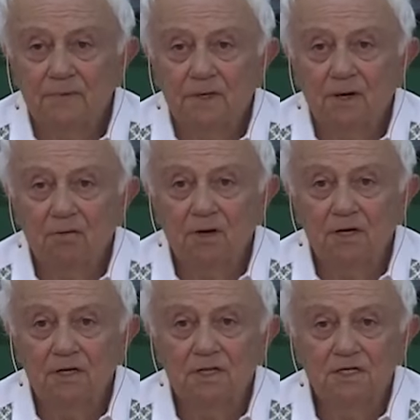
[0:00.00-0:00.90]
how
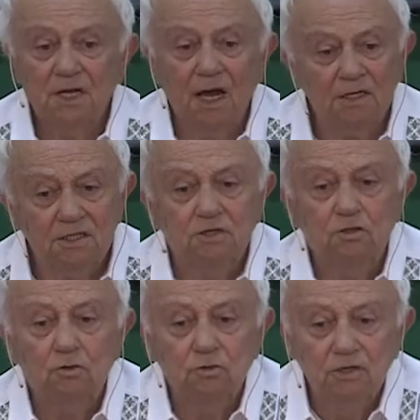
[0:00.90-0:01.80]
can I, this
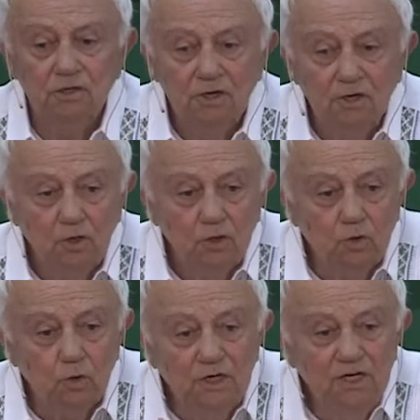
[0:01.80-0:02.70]
attitude
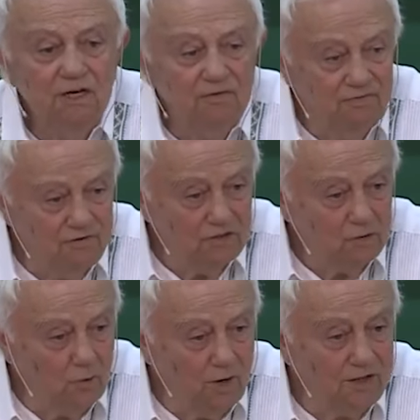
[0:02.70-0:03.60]
to give
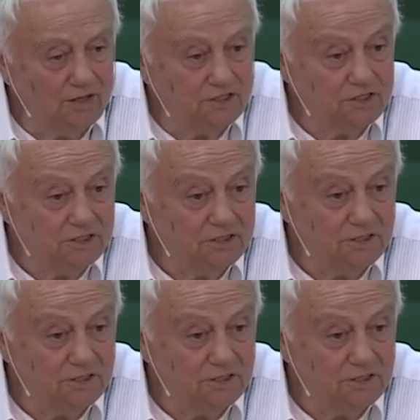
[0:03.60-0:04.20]
to others